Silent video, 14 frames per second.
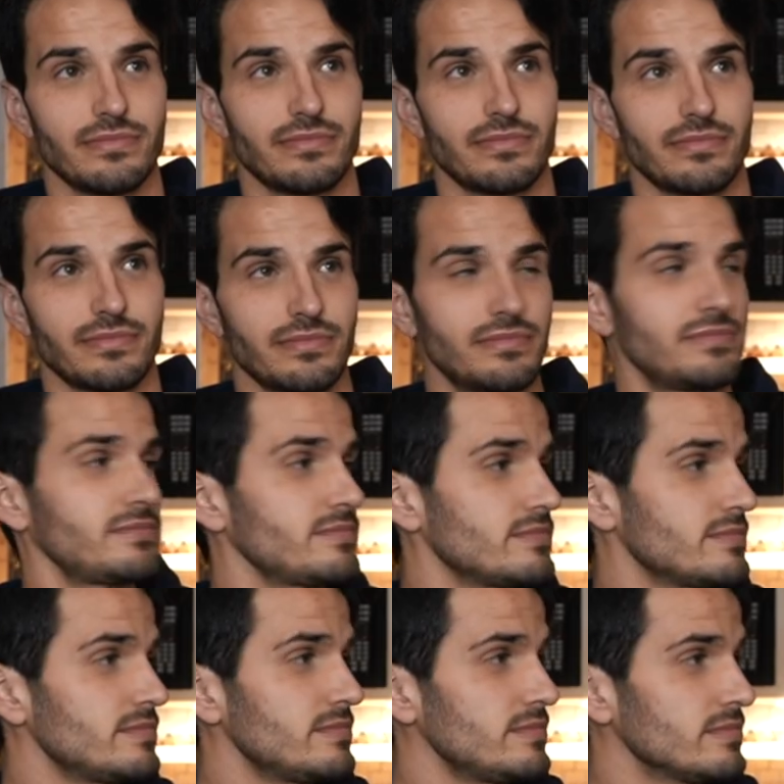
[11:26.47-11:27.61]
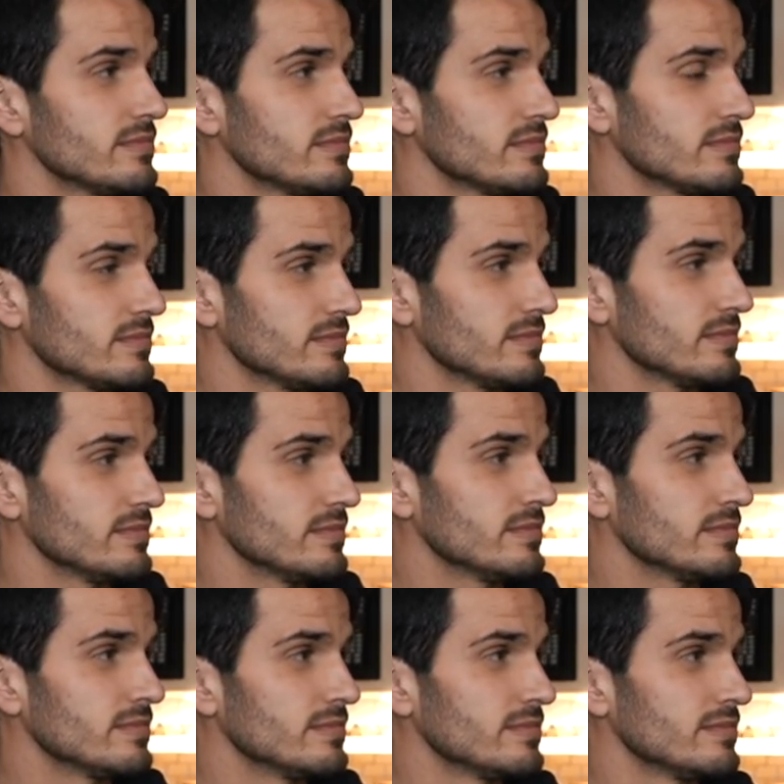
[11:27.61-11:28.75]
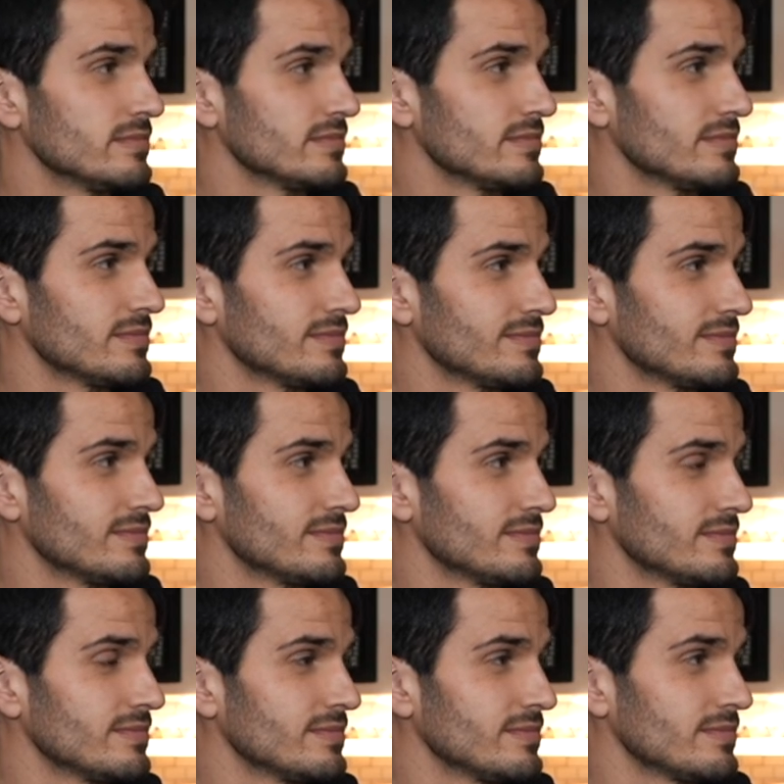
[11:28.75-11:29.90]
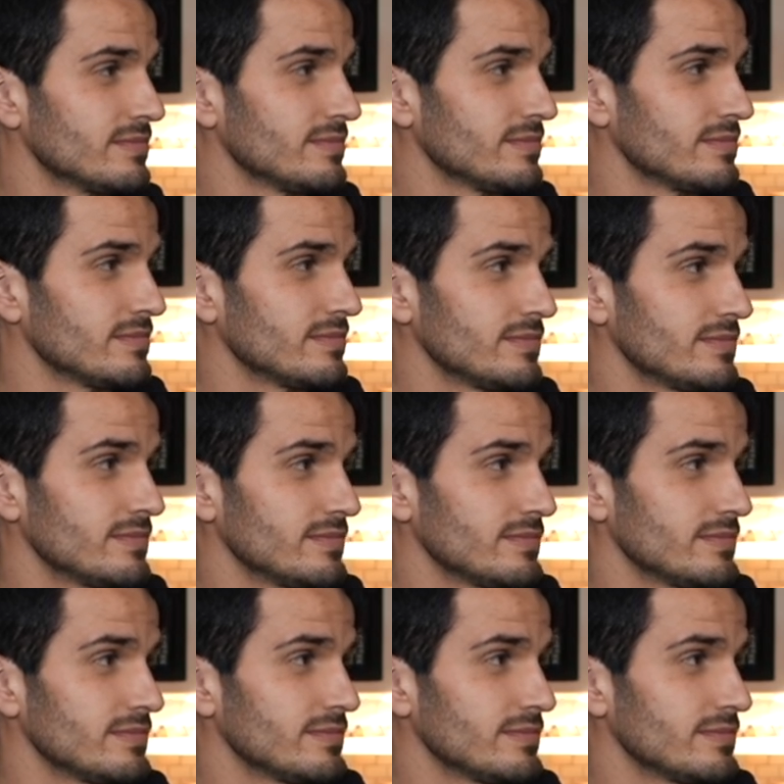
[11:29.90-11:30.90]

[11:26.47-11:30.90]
The person shown says nothing.